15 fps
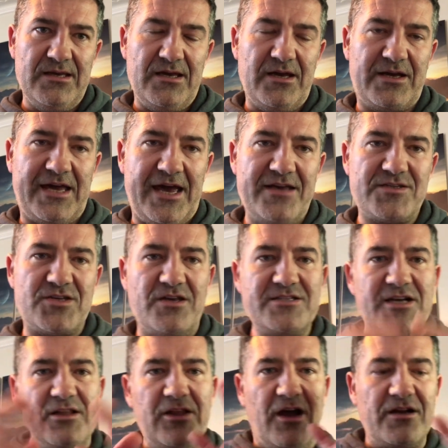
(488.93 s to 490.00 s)
Okay, so there's
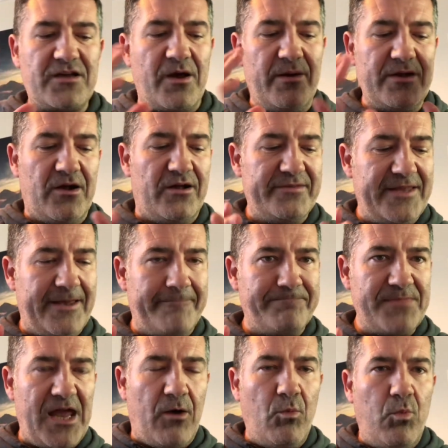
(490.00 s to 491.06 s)
a lot going on there.
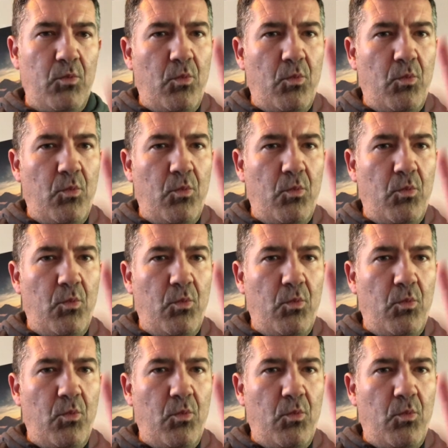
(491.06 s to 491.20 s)
Now,